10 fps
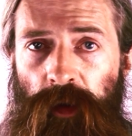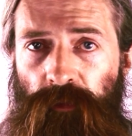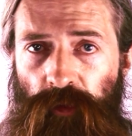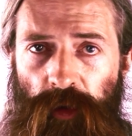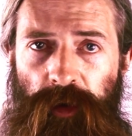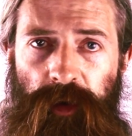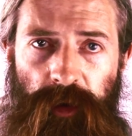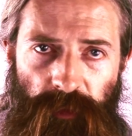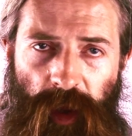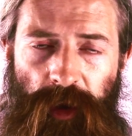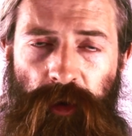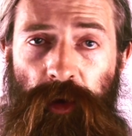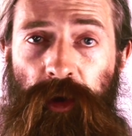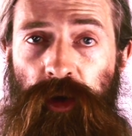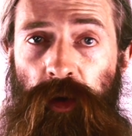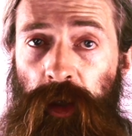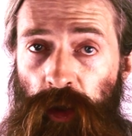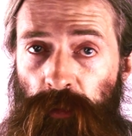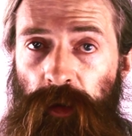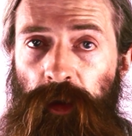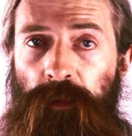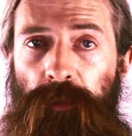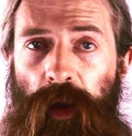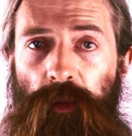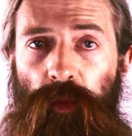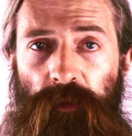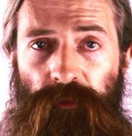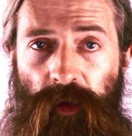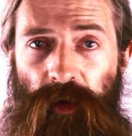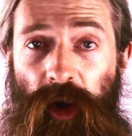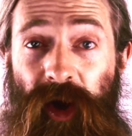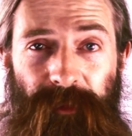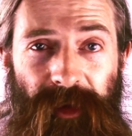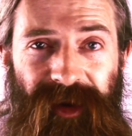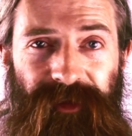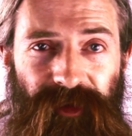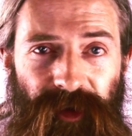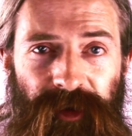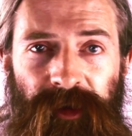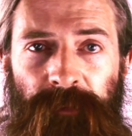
Of course, that's also true in humans, but we're further along in mice, of course.